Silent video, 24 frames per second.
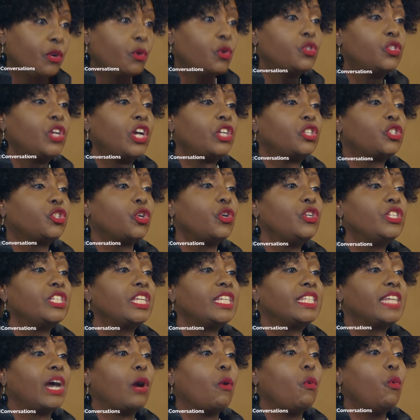because your
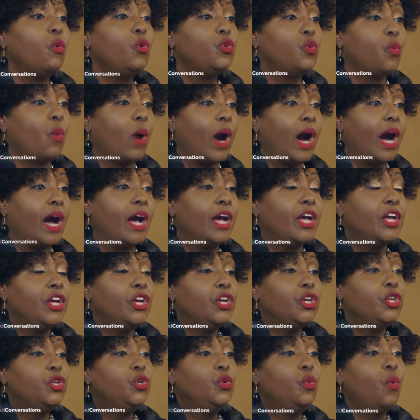choices are who you are.
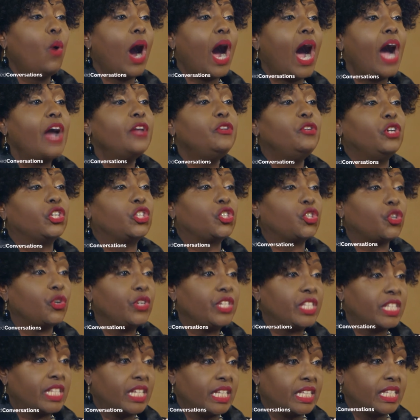You are your
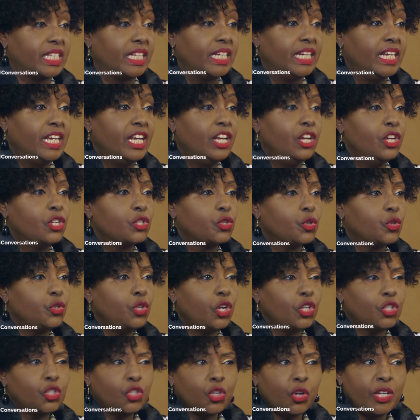choices. So your
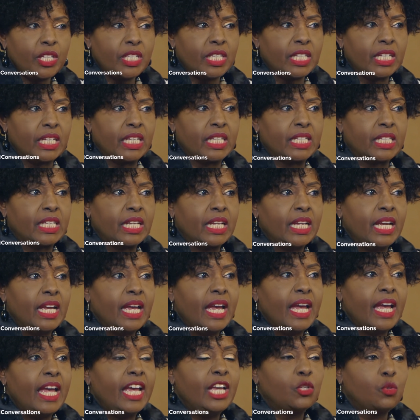choices
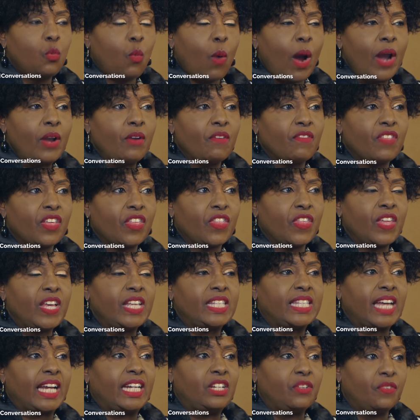is one of the things
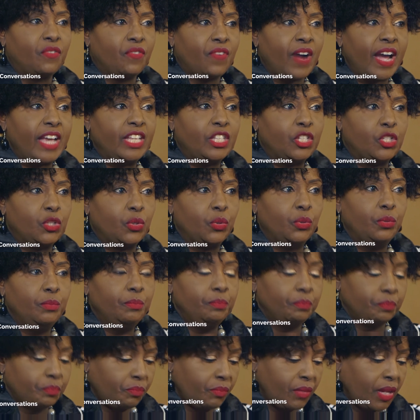that defines you,
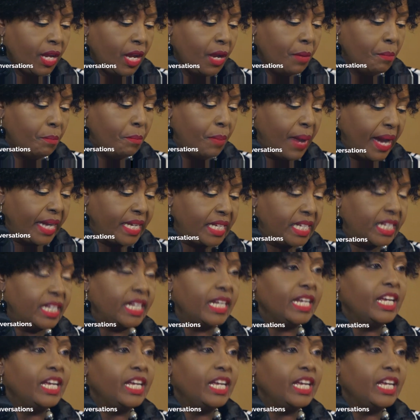but